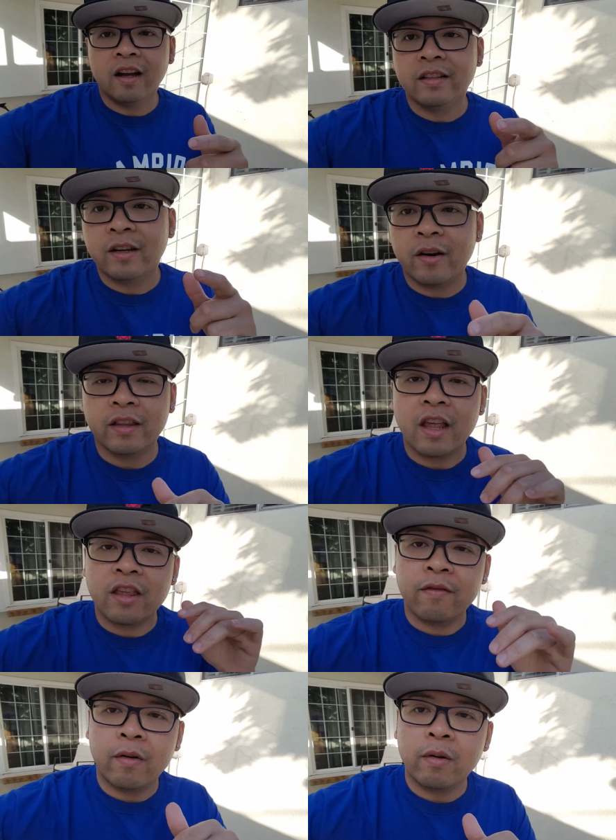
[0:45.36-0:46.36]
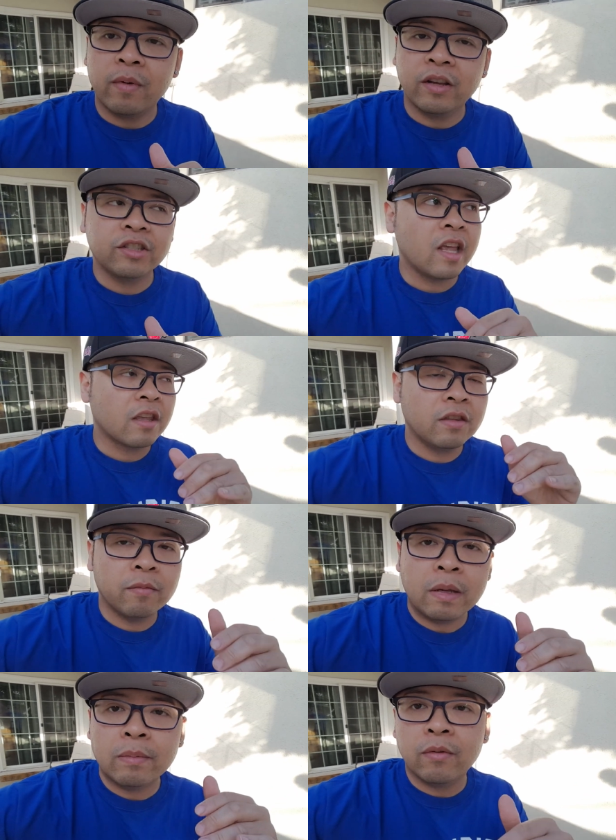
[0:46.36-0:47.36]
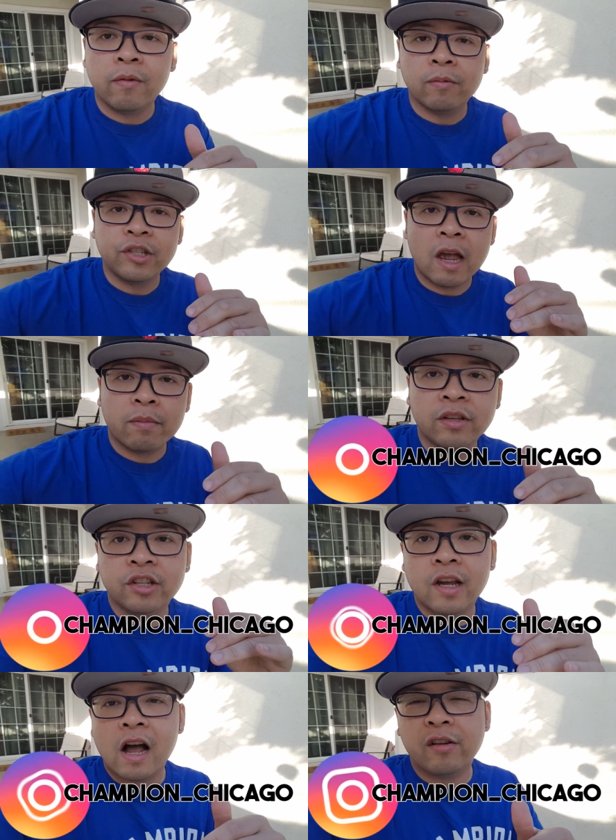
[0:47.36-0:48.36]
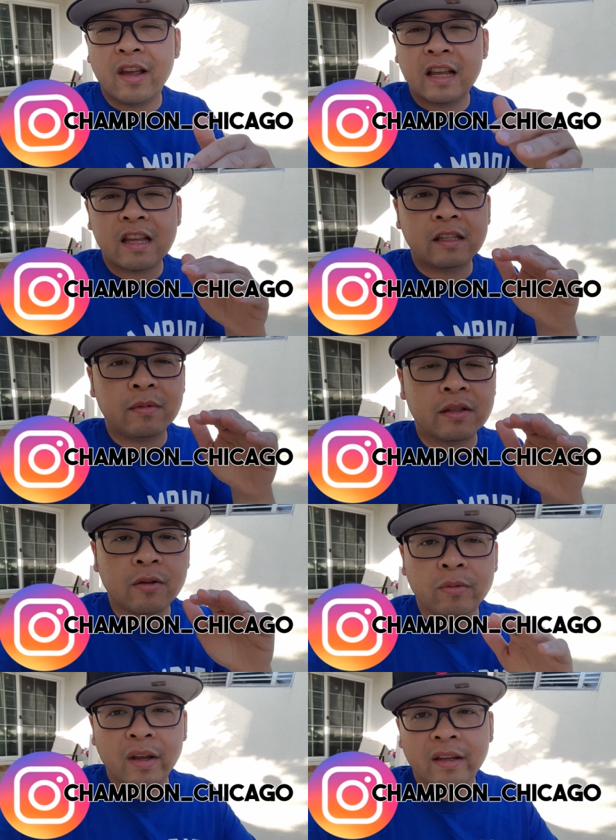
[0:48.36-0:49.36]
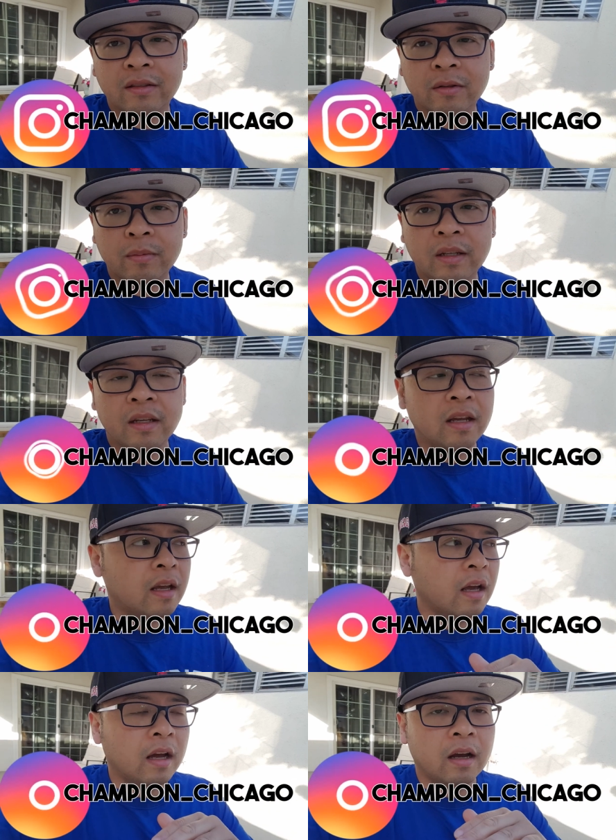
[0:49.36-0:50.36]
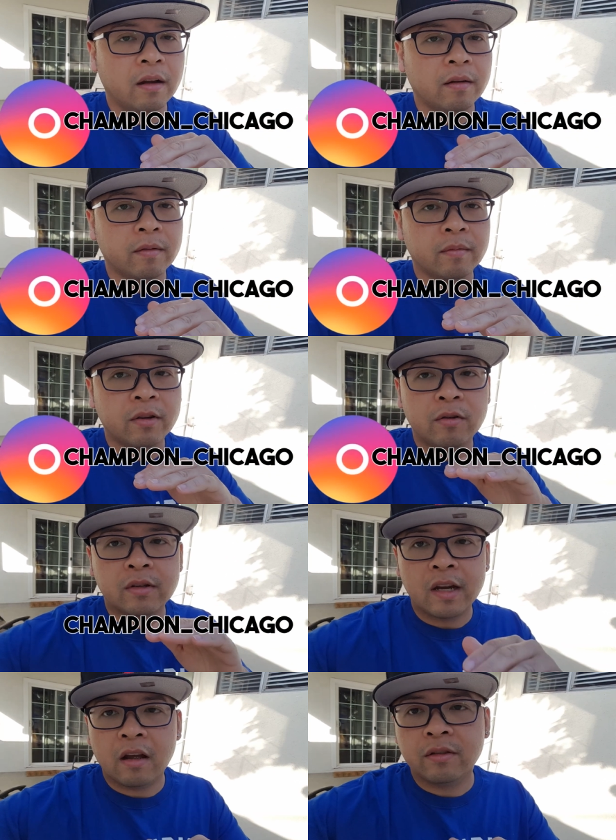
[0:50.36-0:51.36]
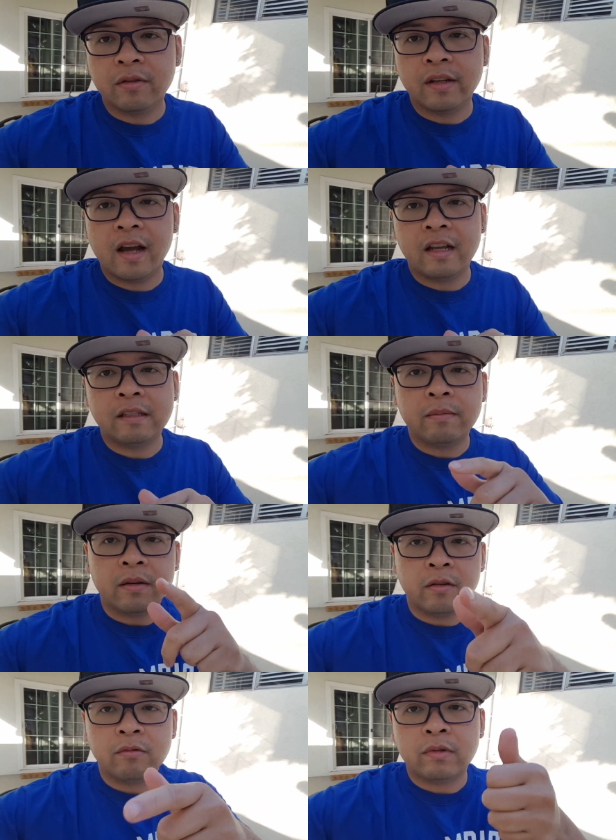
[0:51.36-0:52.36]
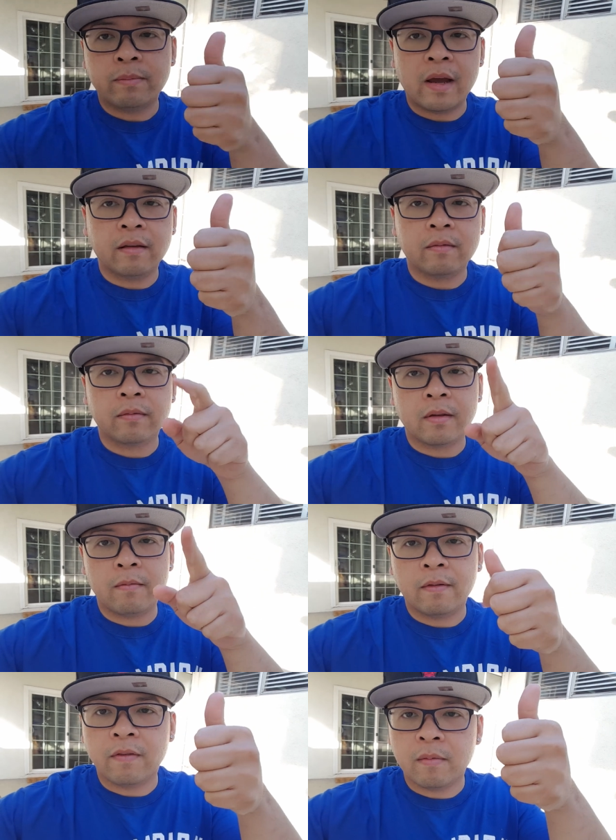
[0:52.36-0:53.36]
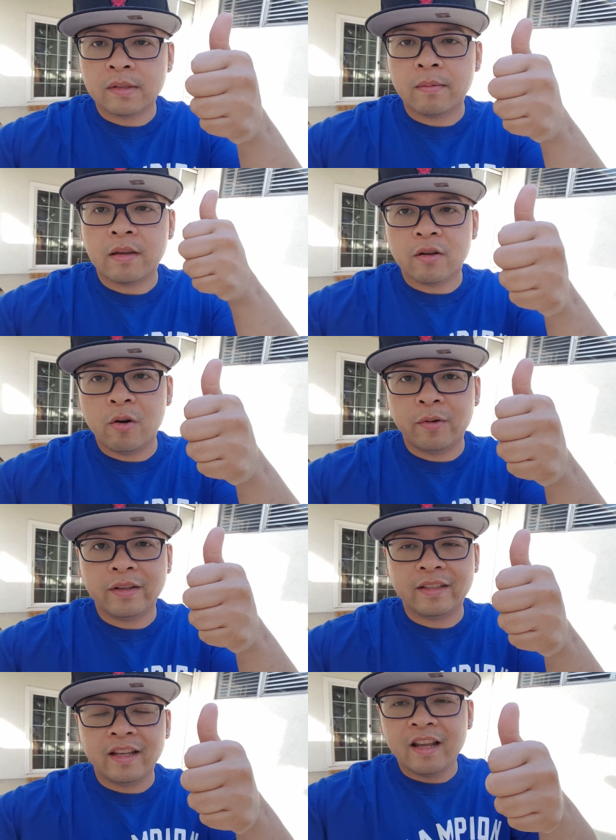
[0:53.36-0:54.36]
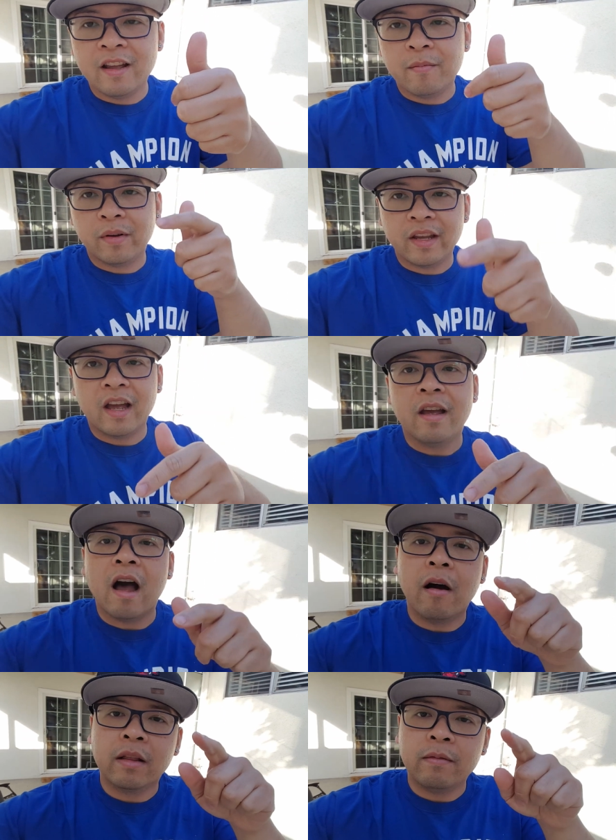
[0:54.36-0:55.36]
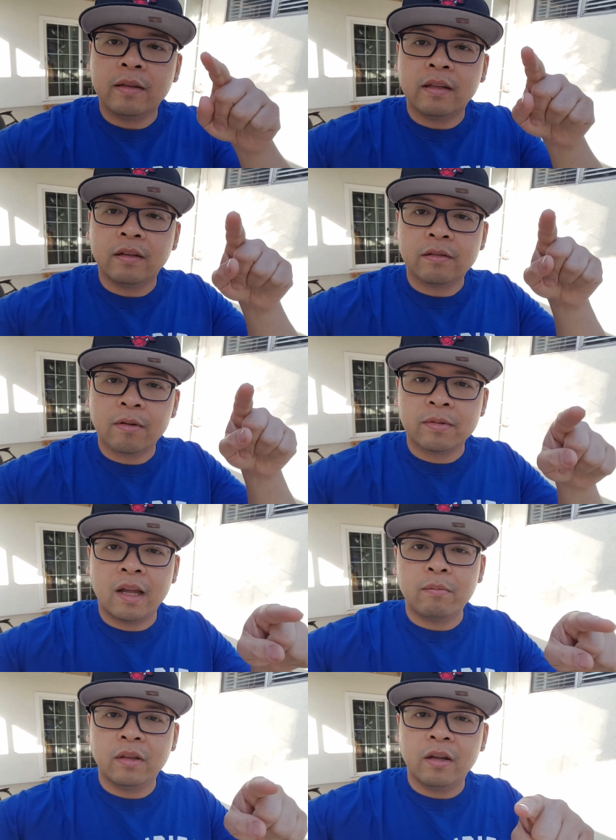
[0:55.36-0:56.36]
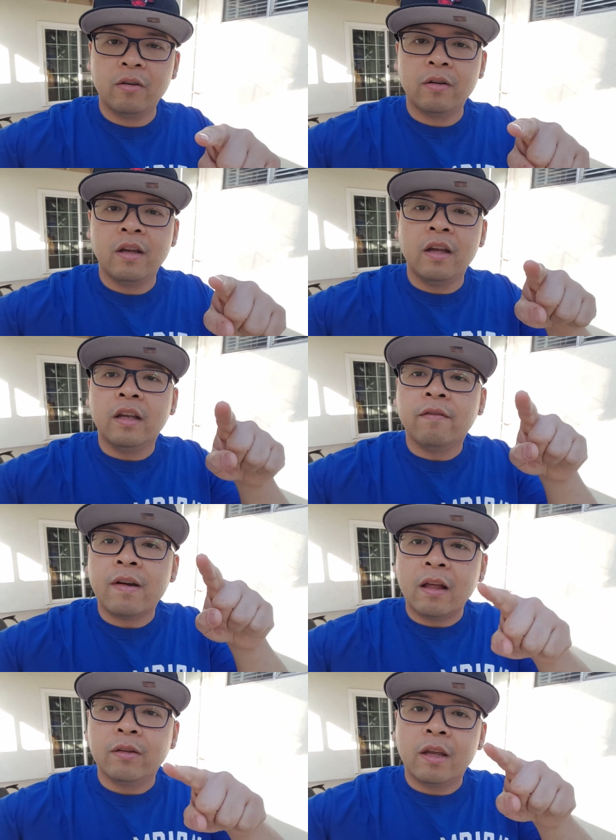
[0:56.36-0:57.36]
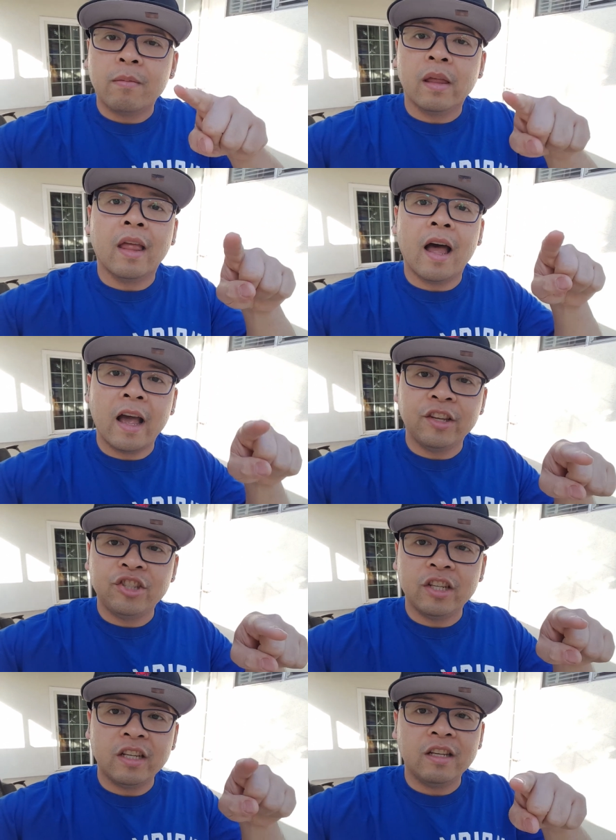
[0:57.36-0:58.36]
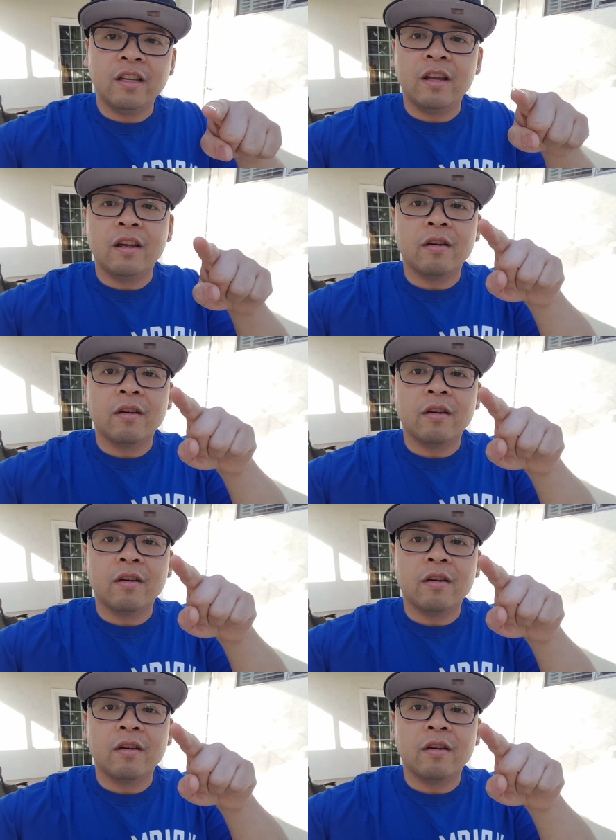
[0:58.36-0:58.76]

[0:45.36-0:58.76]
Uh, Derrick, thank you very much. Thank you to people from Champion Chicago. You guys has been so nice to me. Uh, huge shout out to you guys. Huge respect. Give me a thumbs up as always. But yeah, I'll leave the description down below. Follow them on IG.